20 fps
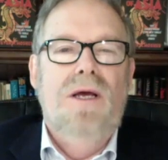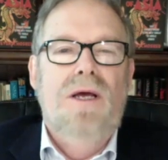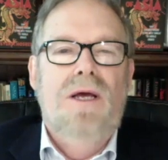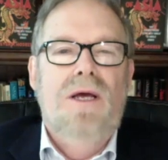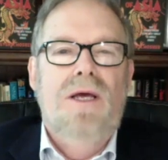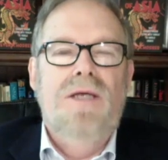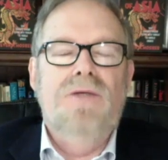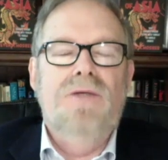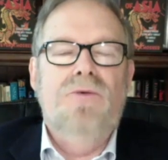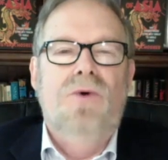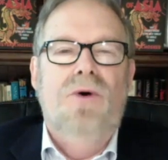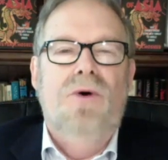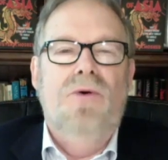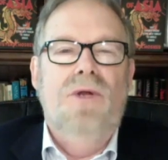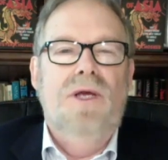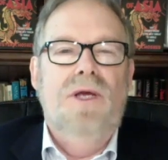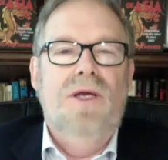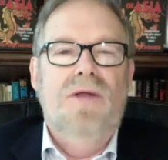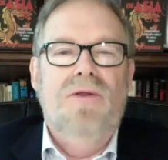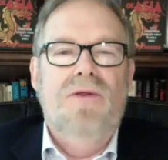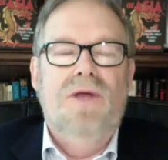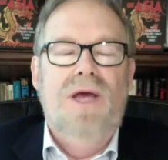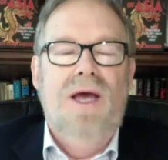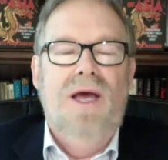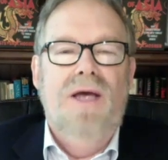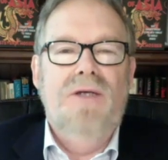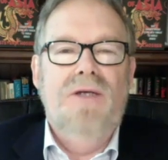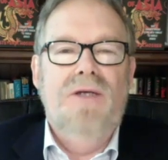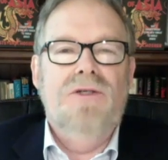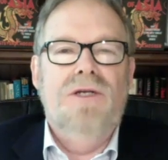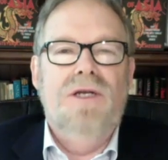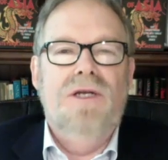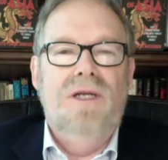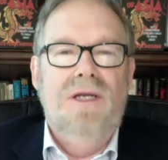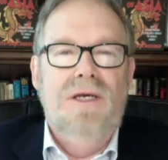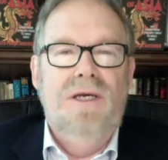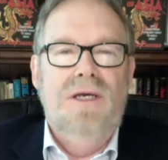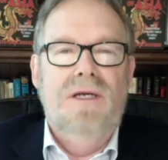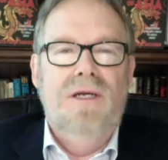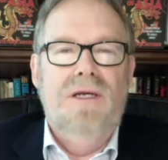He's quoting the ancient
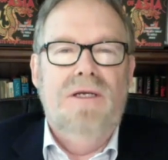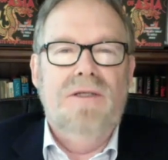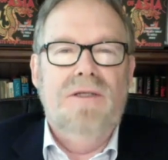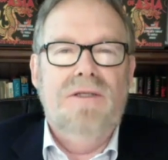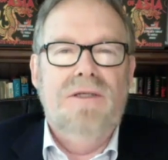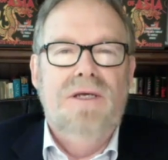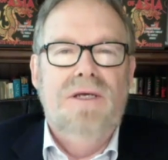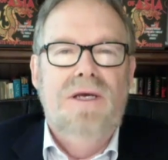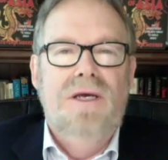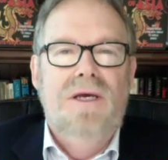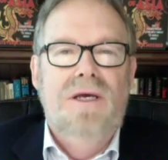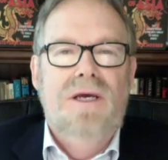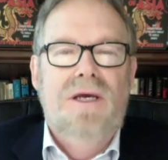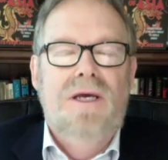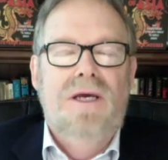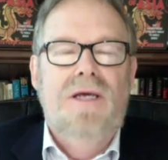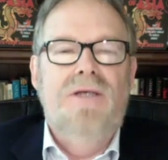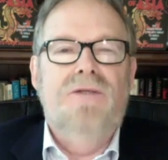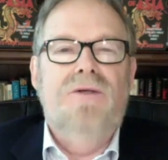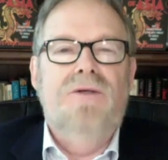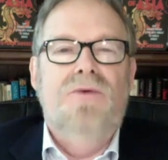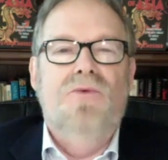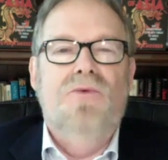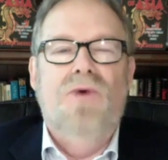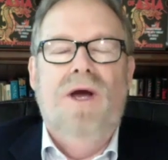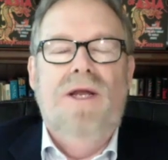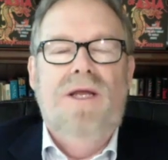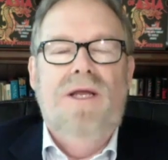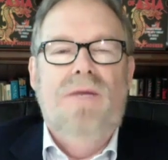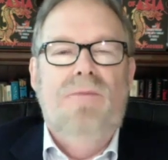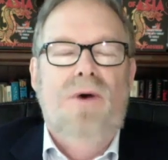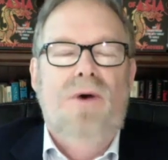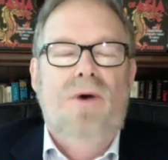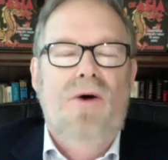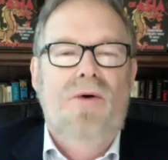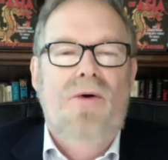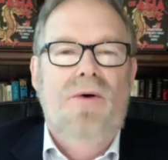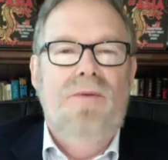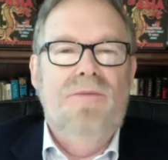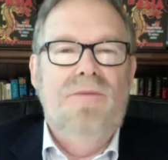legalists. He's writing
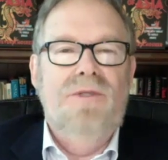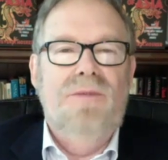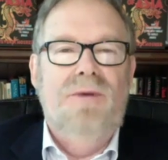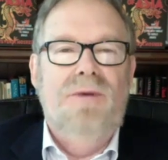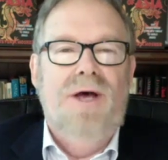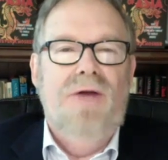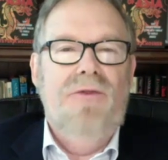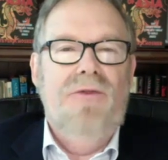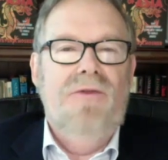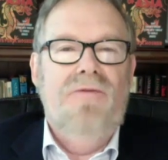poems about the